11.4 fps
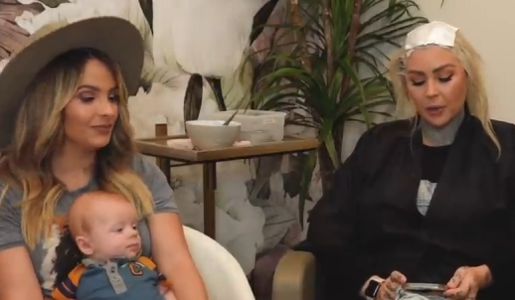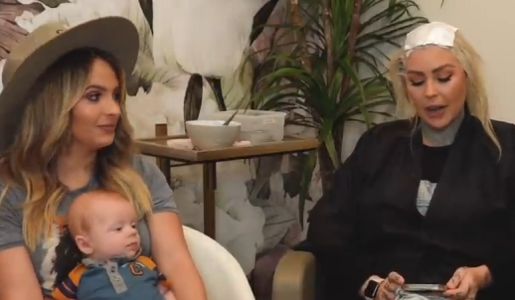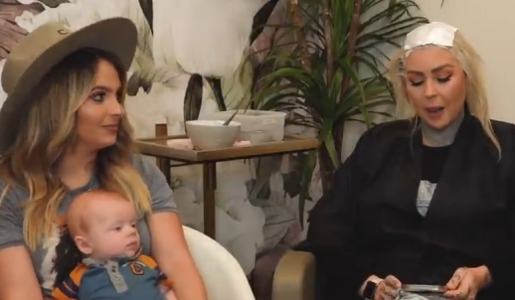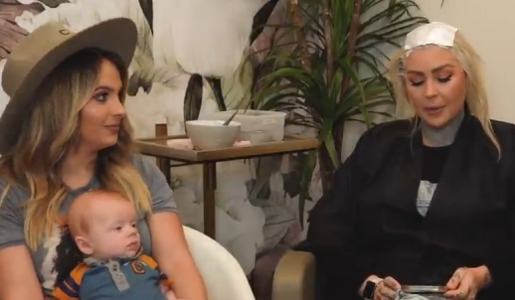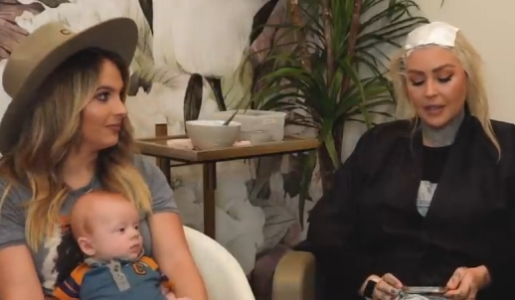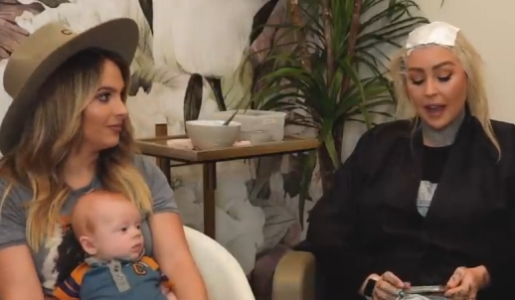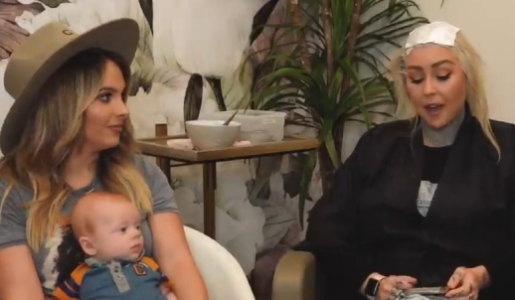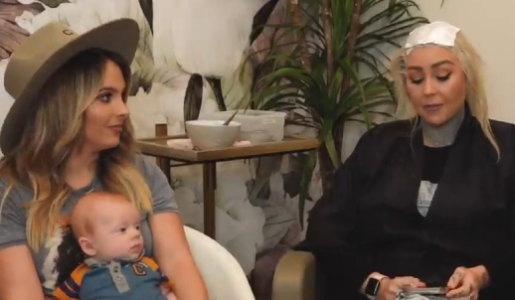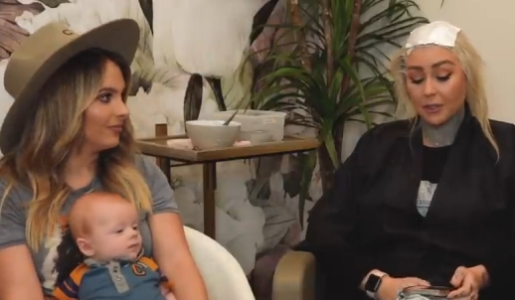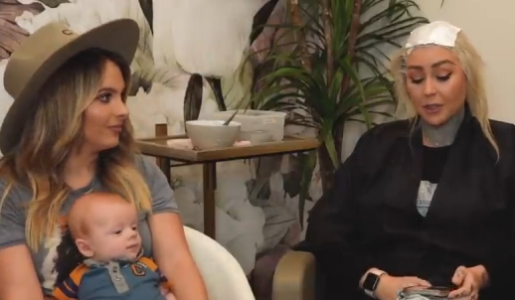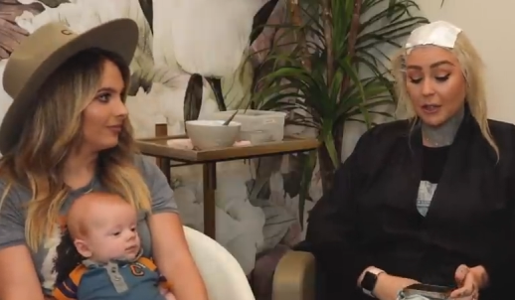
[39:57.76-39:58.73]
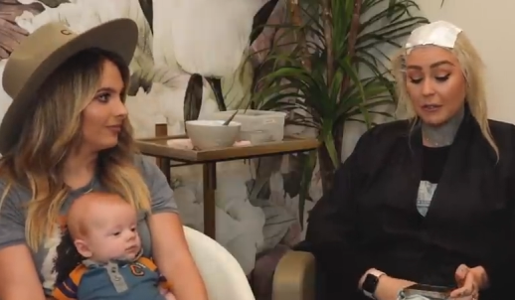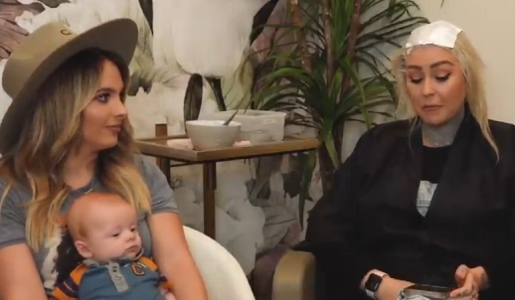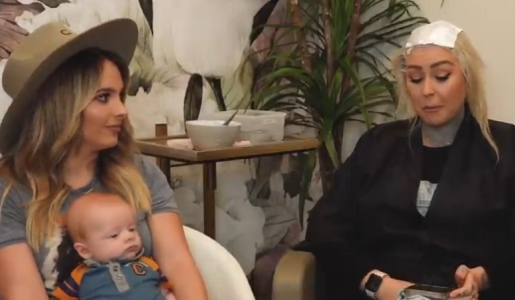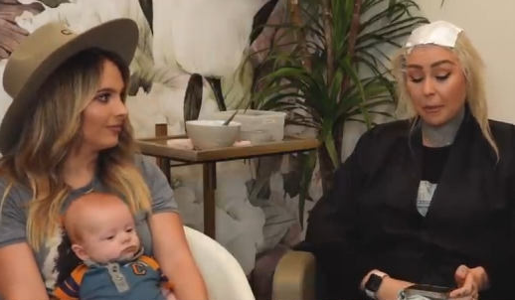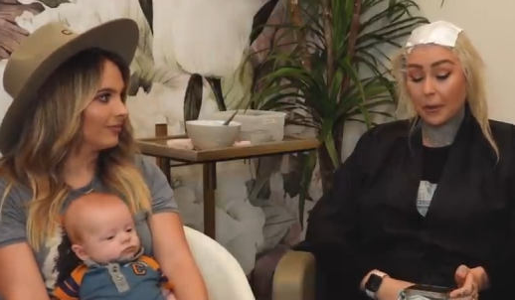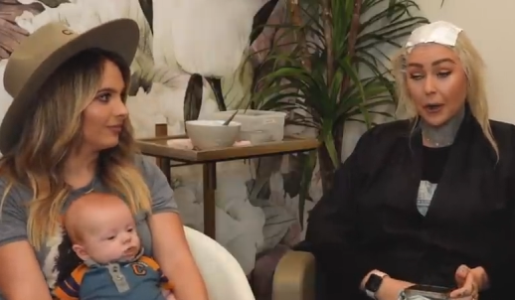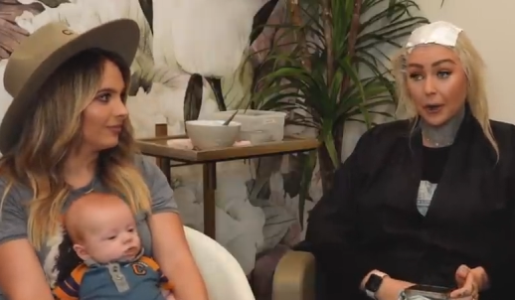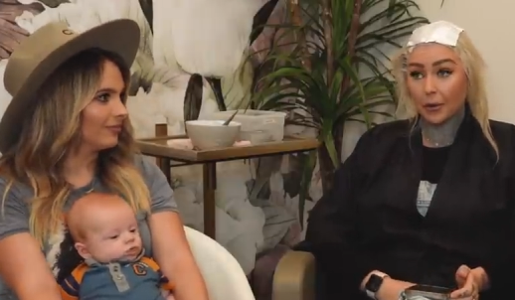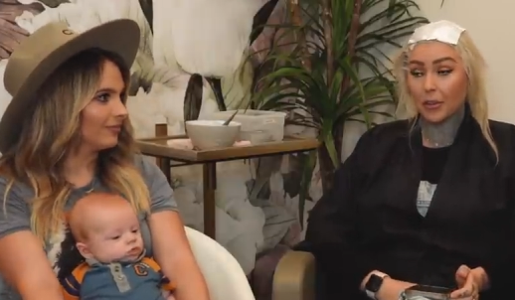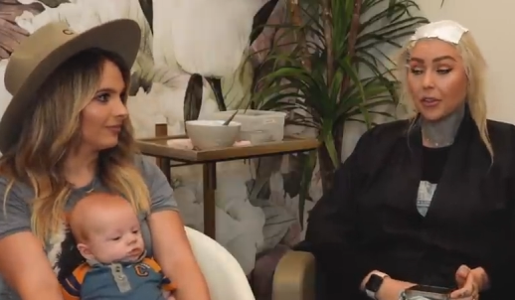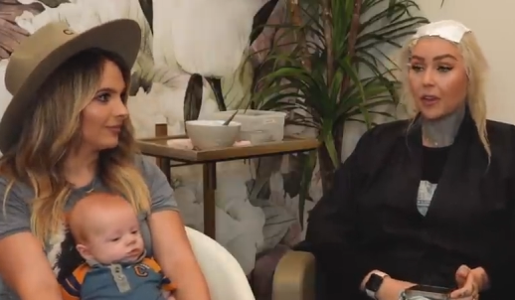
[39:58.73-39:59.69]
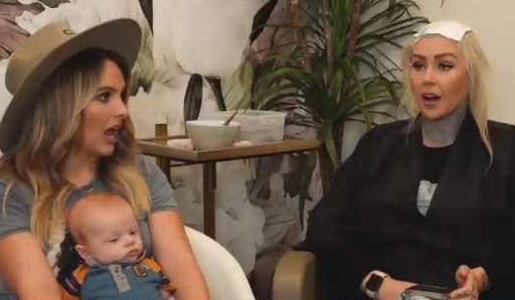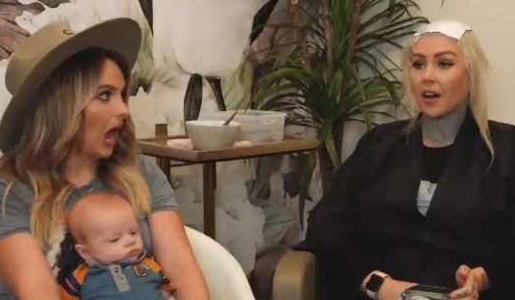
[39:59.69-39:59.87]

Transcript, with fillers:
Speaker 1: What happens after you give birth?